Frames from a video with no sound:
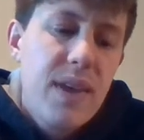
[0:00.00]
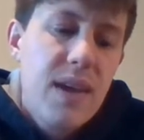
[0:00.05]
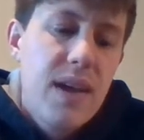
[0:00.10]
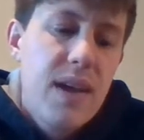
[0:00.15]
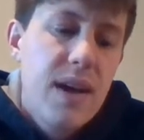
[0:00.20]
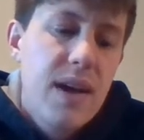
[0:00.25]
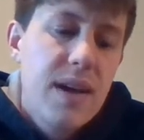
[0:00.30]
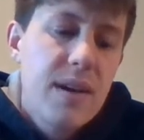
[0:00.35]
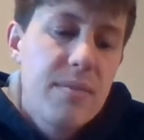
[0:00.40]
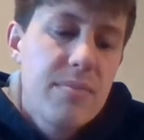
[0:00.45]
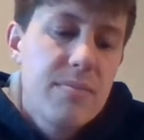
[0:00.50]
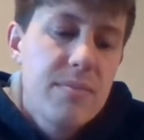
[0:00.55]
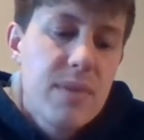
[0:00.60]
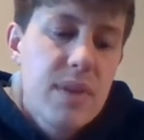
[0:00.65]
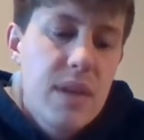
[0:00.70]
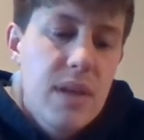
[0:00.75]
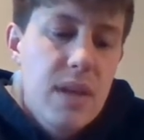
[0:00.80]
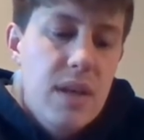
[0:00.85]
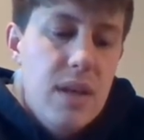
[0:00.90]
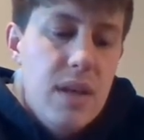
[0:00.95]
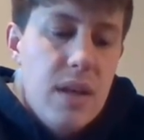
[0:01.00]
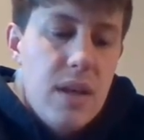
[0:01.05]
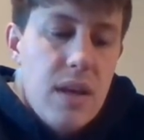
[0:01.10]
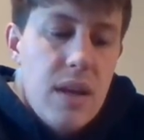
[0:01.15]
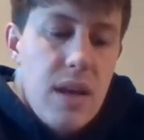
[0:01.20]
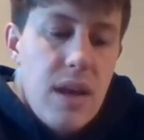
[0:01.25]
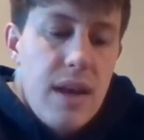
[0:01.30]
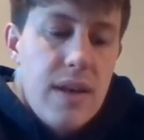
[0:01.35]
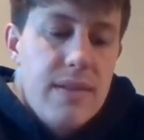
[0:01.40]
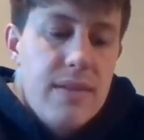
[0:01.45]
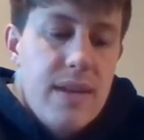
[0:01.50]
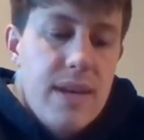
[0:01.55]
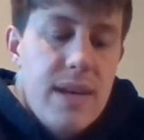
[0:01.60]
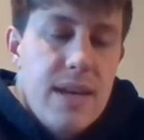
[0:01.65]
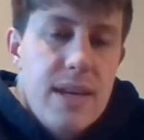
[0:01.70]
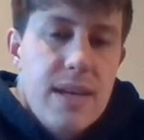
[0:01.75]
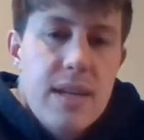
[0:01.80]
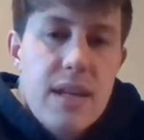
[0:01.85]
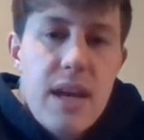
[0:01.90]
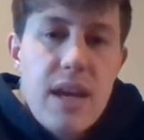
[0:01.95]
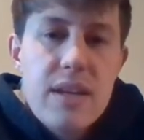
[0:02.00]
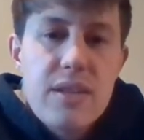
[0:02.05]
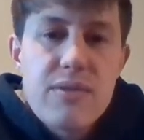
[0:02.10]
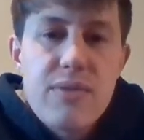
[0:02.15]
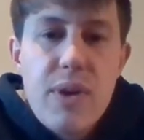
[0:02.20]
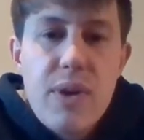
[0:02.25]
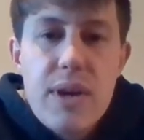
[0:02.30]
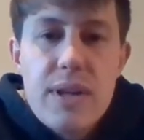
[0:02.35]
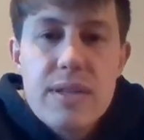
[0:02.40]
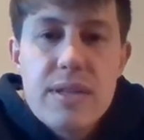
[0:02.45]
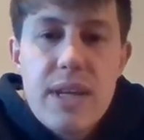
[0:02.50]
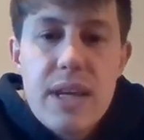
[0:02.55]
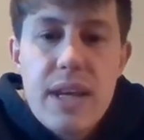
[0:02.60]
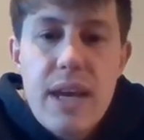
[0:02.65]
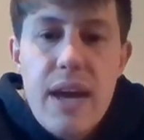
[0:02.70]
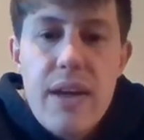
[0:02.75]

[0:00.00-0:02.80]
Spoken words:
And then as far as like